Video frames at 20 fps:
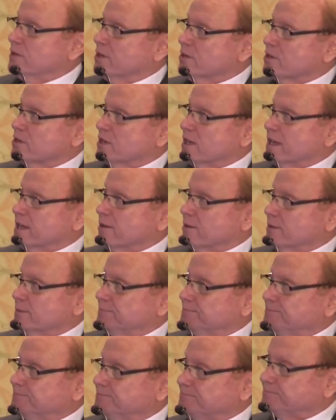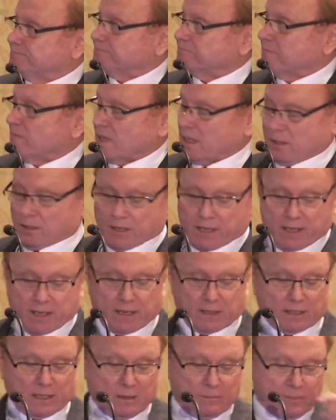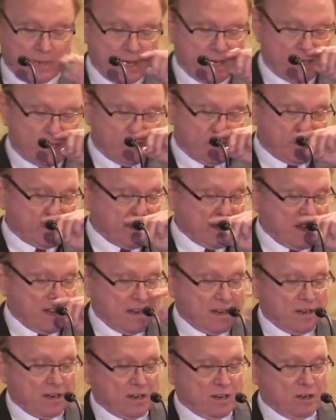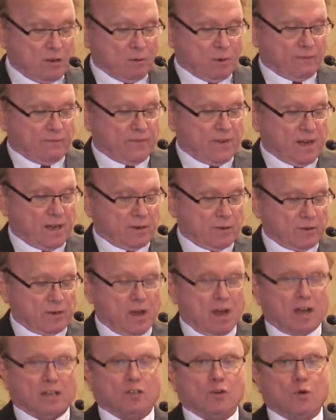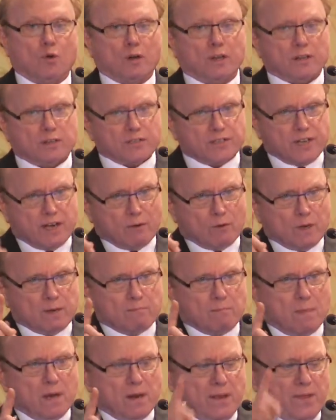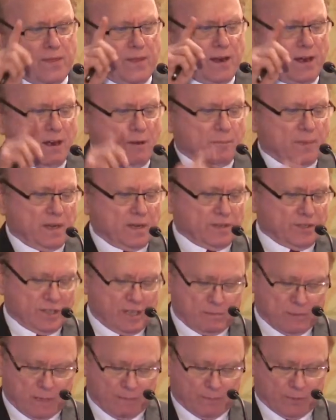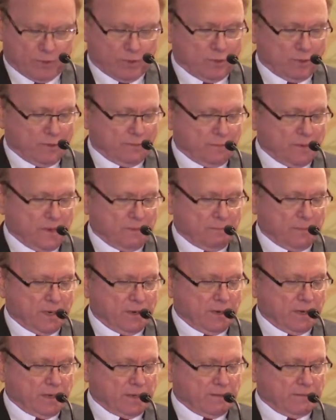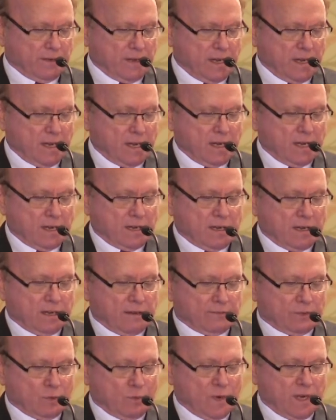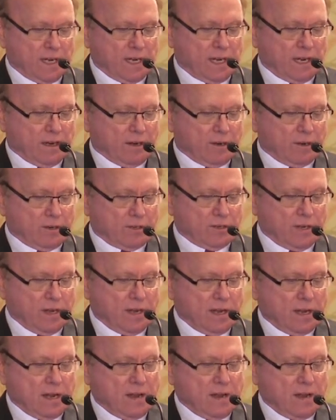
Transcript: years later, looking at their patients who were followed on corticosteroid monotherapy, some up to a period of 20 years.